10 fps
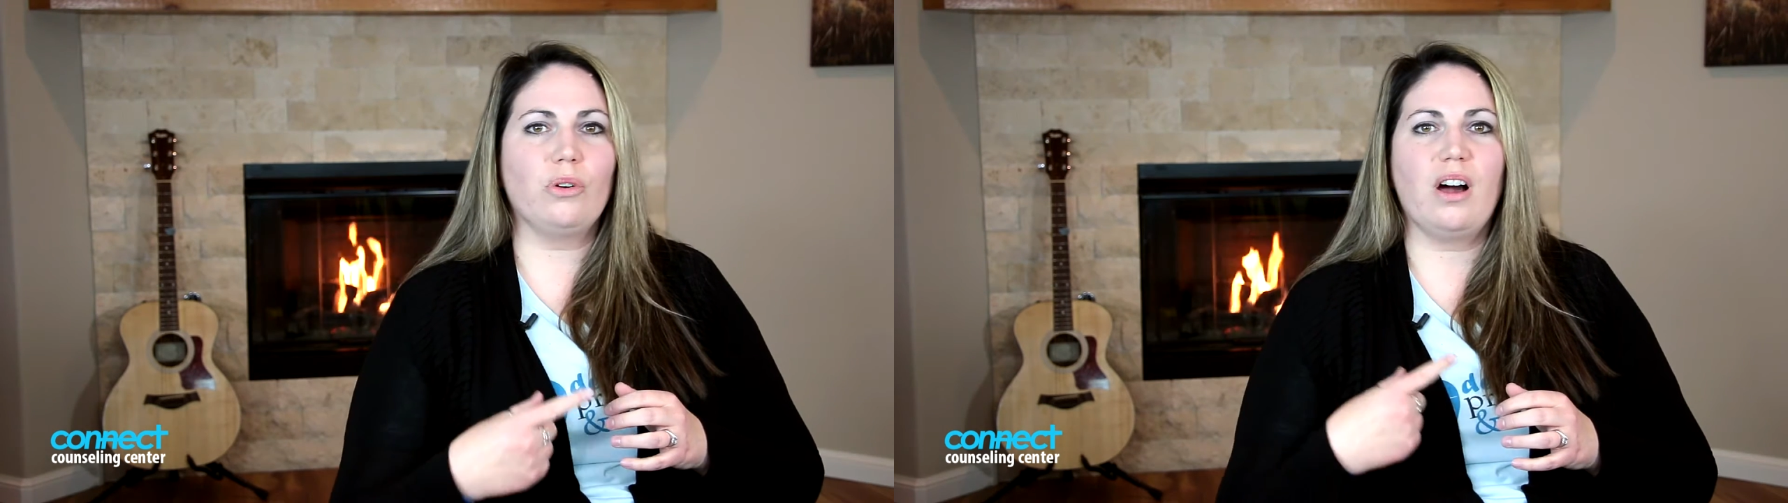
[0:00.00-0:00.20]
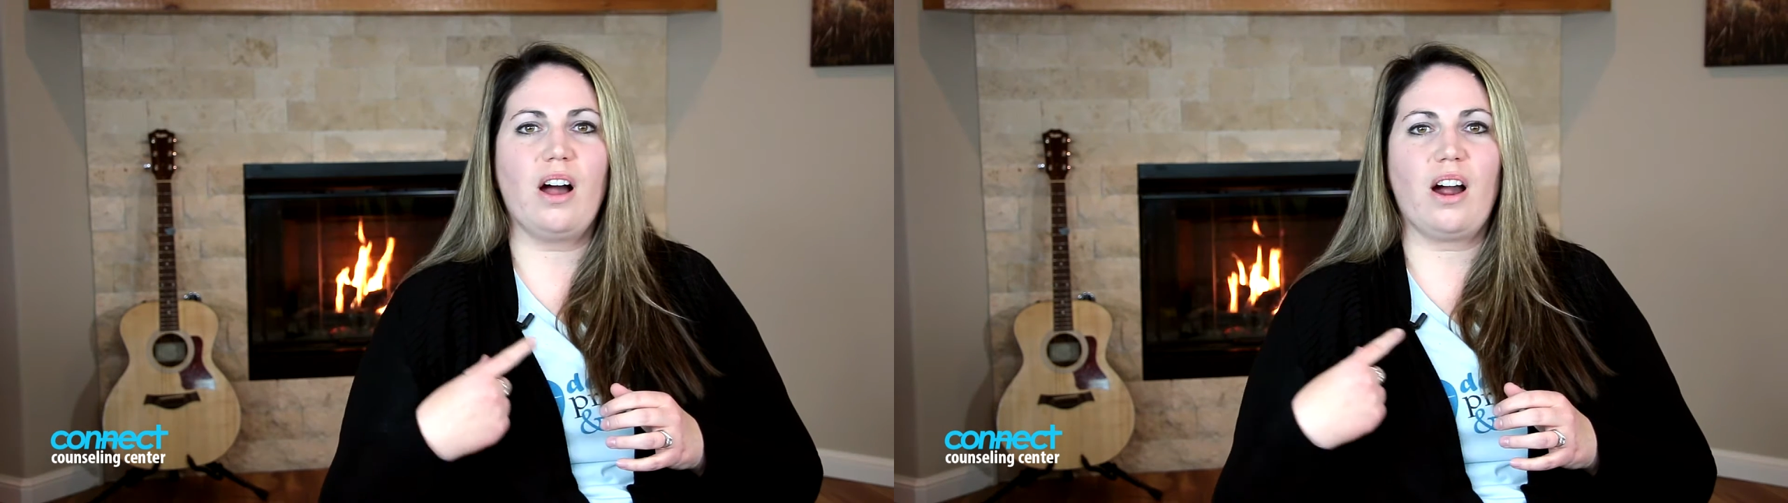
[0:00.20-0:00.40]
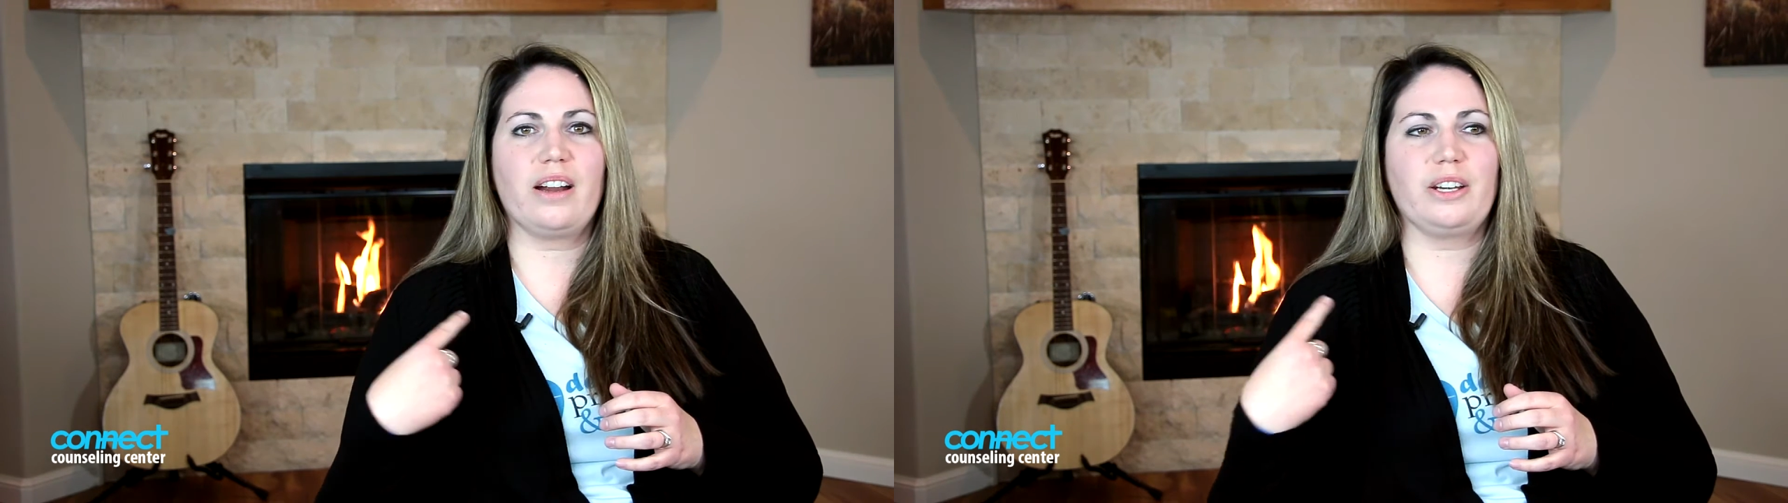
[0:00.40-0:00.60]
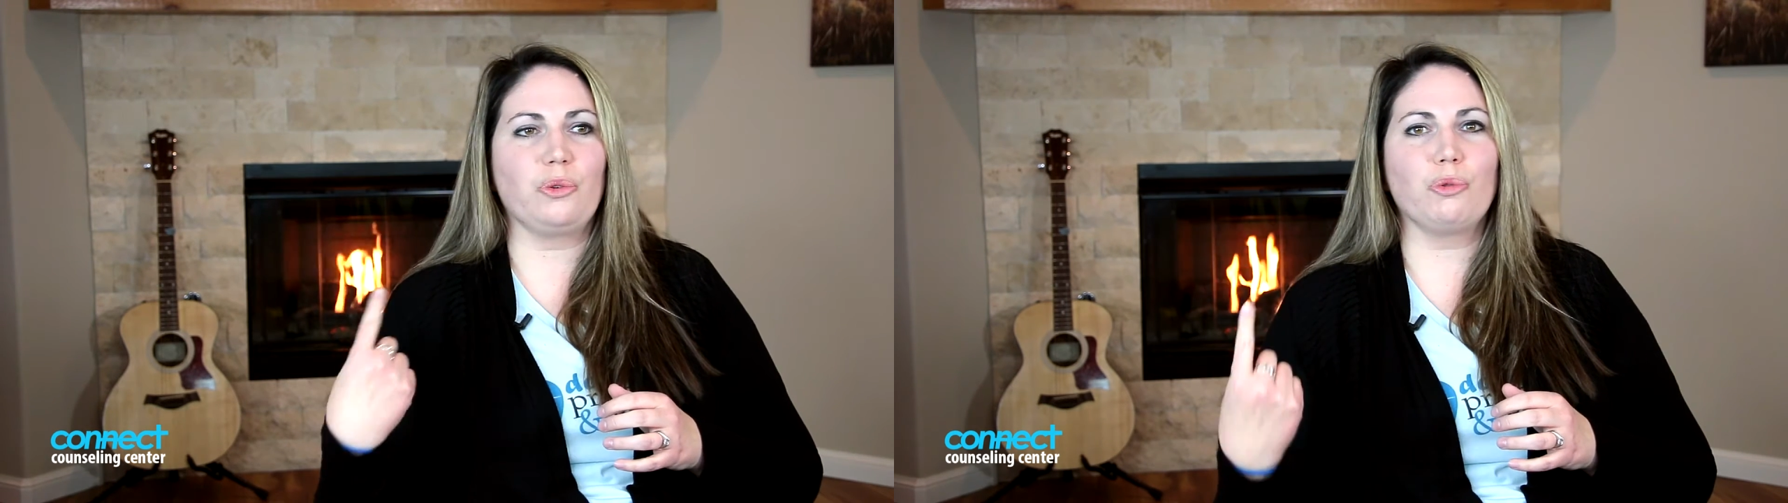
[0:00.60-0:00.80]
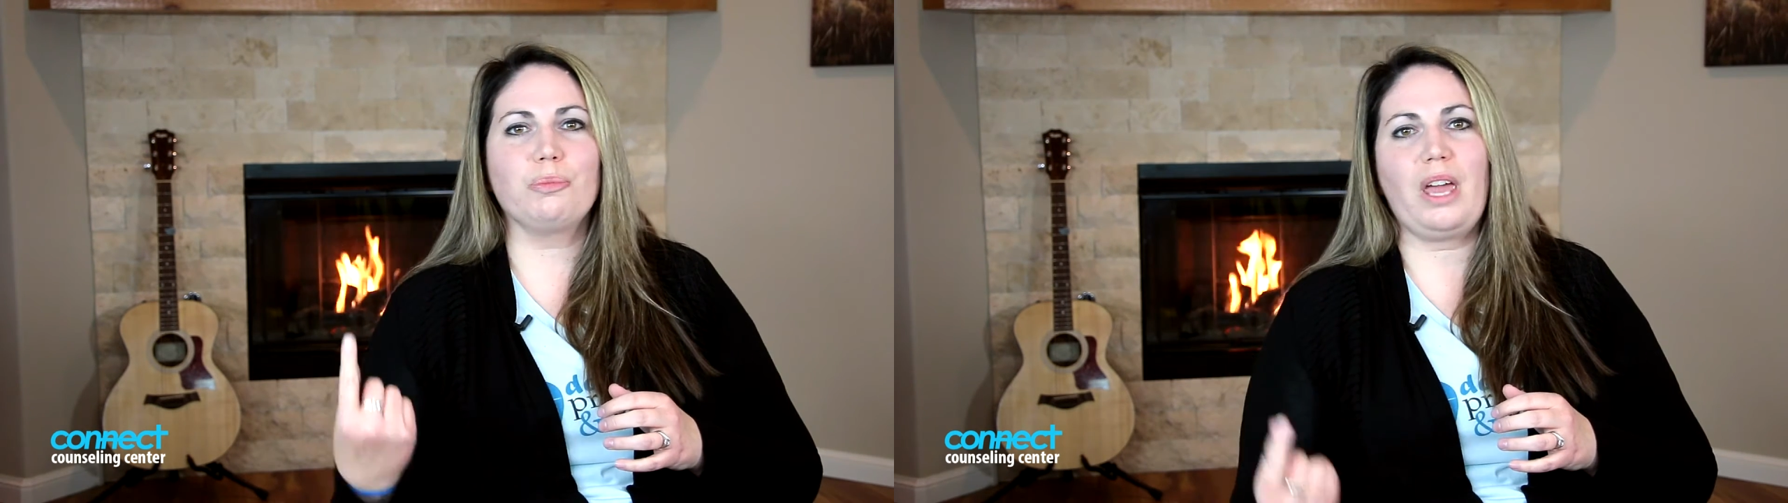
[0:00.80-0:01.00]
car in
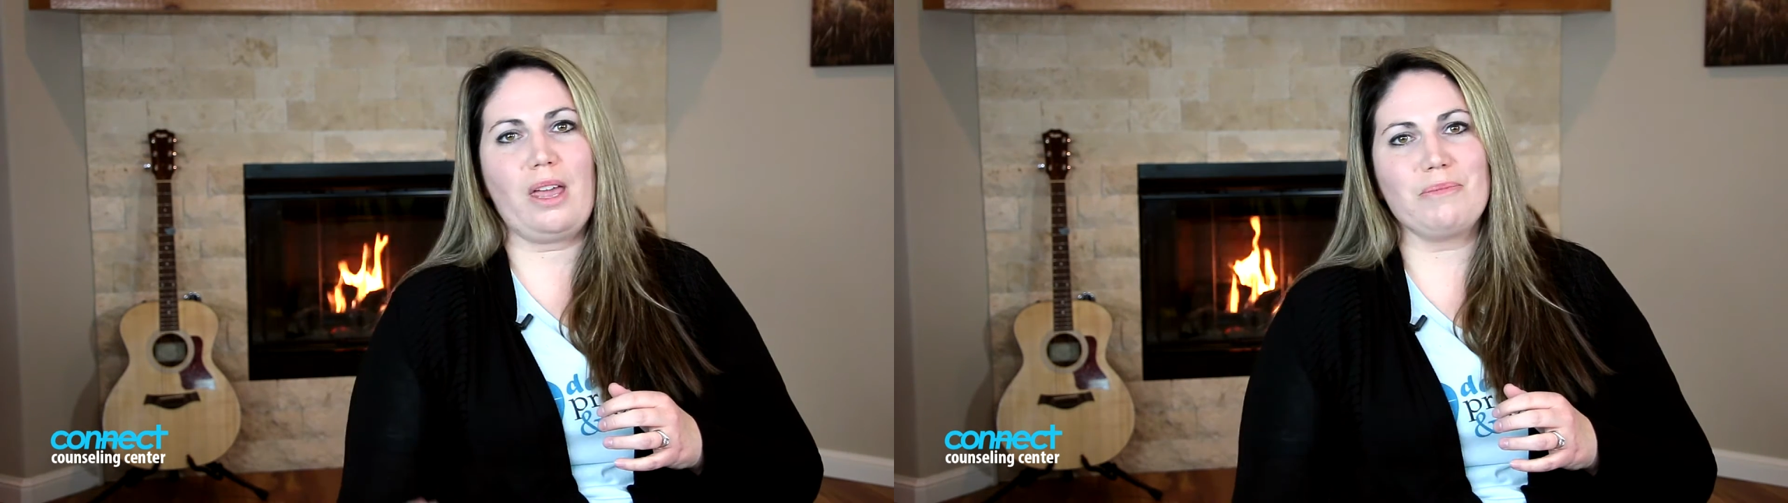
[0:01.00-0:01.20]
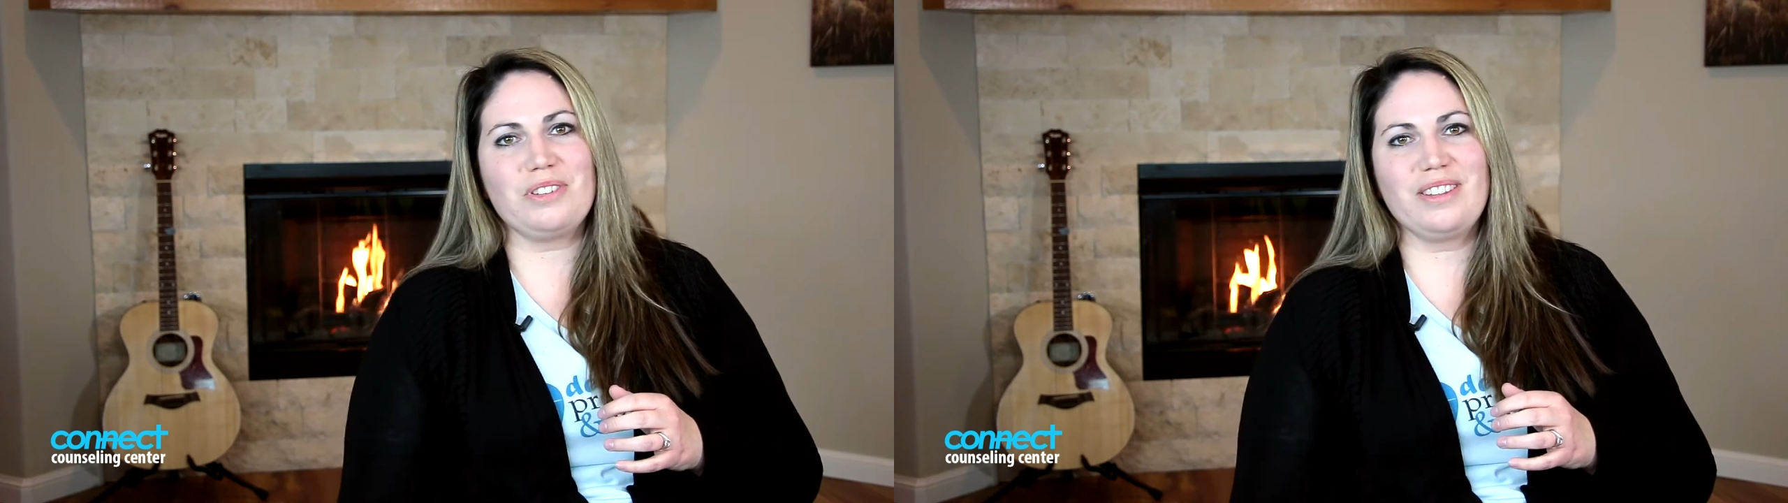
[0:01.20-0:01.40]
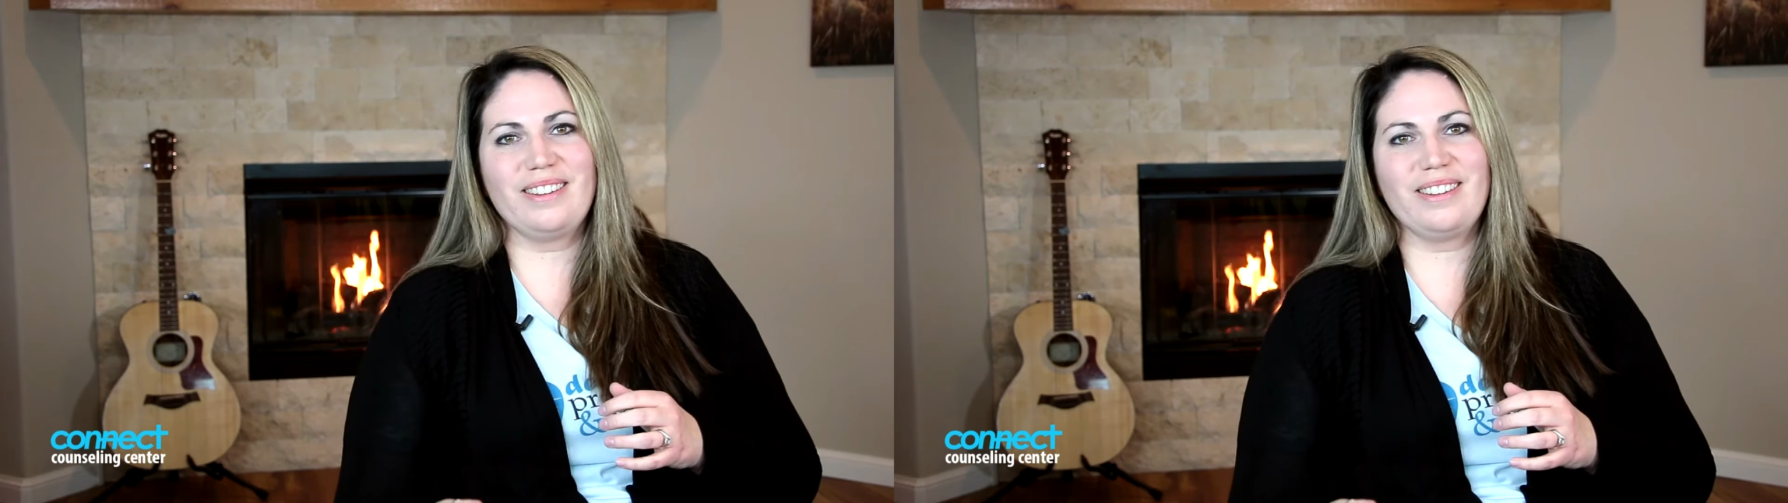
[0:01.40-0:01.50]
group games.